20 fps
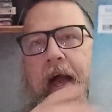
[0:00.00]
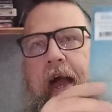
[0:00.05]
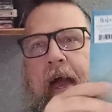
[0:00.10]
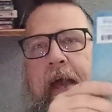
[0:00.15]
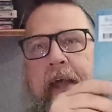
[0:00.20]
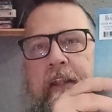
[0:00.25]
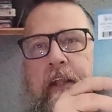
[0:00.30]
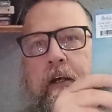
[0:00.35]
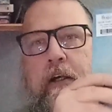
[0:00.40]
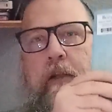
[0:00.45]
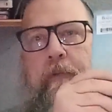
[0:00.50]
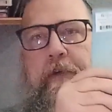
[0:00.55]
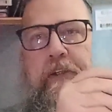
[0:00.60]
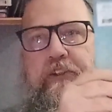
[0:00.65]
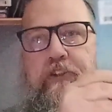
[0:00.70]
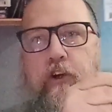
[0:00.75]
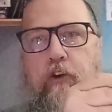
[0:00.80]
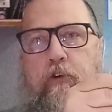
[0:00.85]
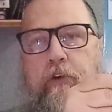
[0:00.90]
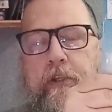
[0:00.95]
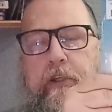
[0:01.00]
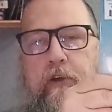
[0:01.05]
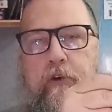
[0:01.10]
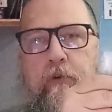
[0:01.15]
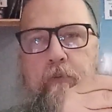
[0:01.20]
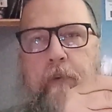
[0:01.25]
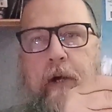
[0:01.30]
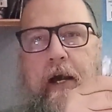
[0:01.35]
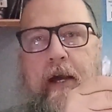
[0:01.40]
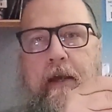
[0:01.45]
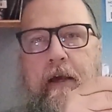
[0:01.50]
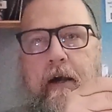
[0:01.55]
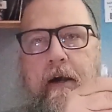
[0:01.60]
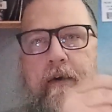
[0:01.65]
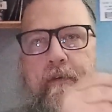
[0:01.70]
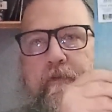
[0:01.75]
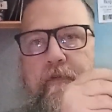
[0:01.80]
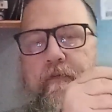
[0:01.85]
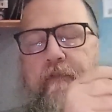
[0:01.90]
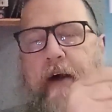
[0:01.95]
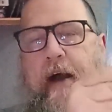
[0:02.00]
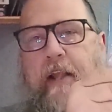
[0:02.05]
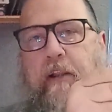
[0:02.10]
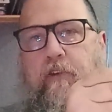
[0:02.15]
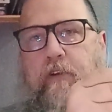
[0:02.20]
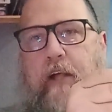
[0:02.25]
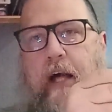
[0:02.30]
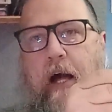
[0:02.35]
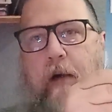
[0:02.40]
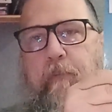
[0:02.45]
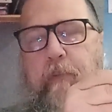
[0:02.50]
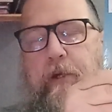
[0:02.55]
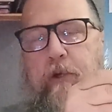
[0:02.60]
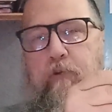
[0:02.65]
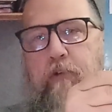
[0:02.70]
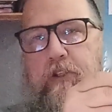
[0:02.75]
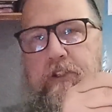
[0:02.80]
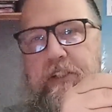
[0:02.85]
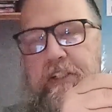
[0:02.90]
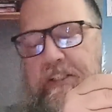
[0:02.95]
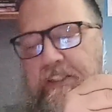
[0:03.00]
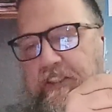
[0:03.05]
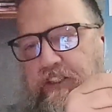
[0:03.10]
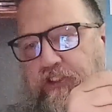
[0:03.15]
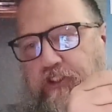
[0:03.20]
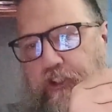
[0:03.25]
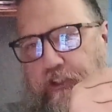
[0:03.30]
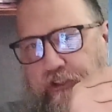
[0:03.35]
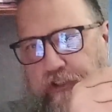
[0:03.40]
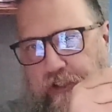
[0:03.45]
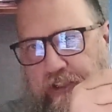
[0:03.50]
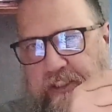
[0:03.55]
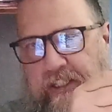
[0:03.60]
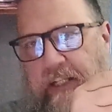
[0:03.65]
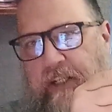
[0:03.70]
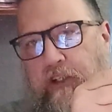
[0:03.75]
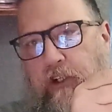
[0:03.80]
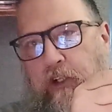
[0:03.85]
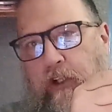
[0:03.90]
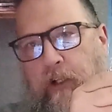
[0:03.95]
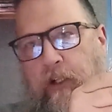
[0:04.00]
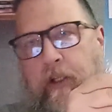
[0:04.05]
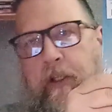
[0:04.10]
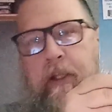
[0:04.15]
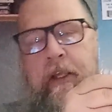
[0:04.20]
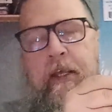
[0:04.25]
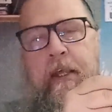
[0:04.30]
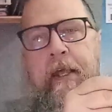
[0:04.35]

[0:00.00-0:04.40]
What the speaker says: And I'm going to be showing you my vinyl copy, which is just a single.